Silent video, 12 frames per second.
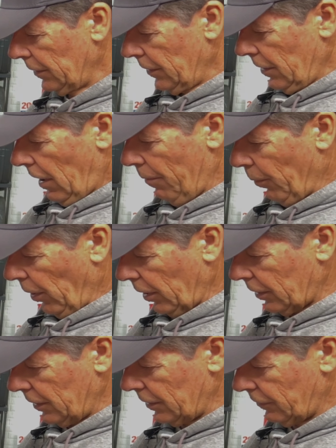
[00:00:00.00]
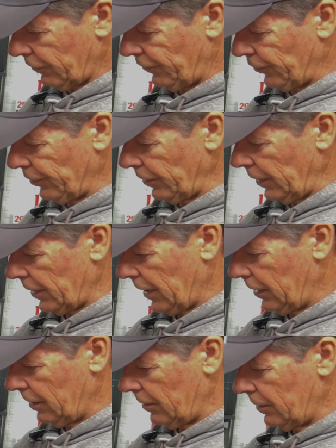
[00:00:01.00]
I mark the full
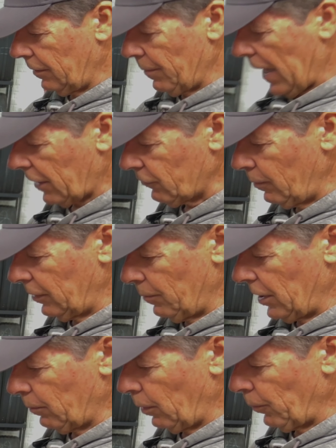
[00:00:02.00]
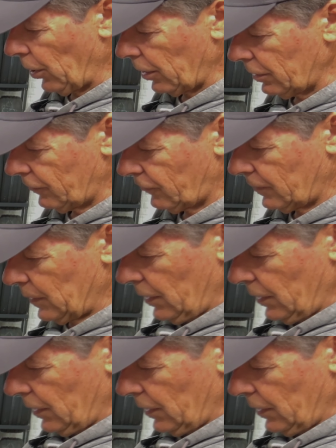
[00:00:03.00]
and the maximum and the minimum marks.